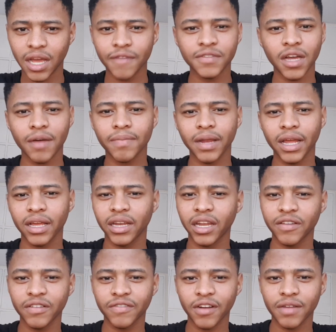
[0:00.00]
After applying in
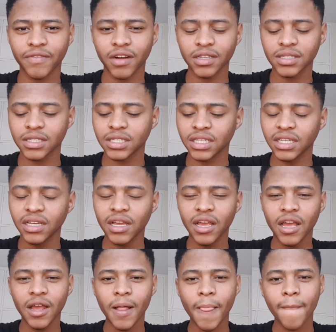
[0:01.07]
every varsity,
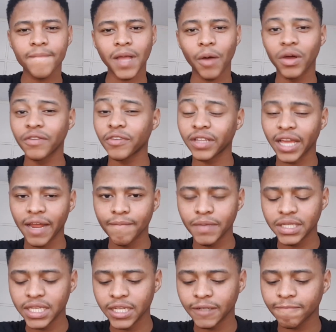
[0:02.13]
I went for the
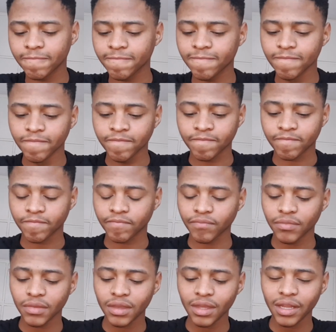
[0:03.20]
NBT.
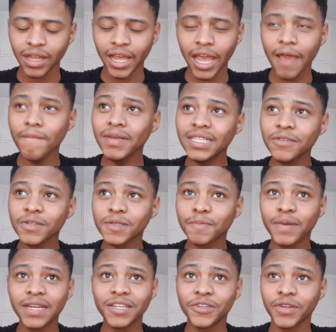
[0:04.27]
MBT was
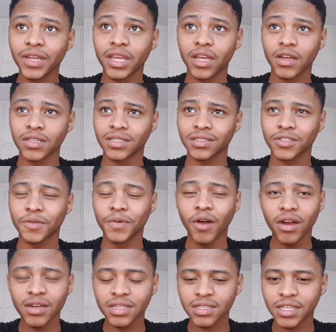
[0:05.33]
pretty tricky because, to be
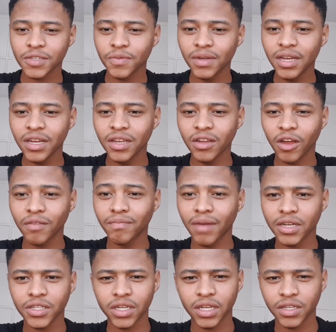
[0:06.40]
honest, there's really not
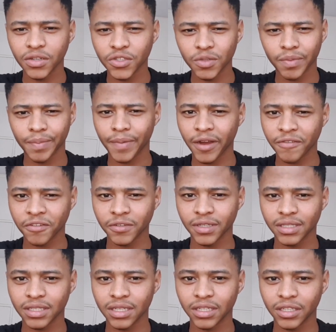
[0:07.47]
much you can do to prepare for
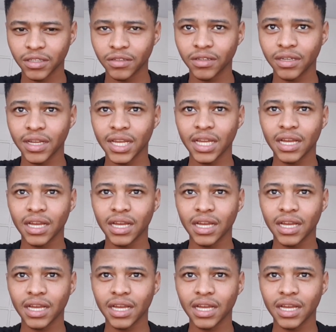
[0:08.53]
it, you know.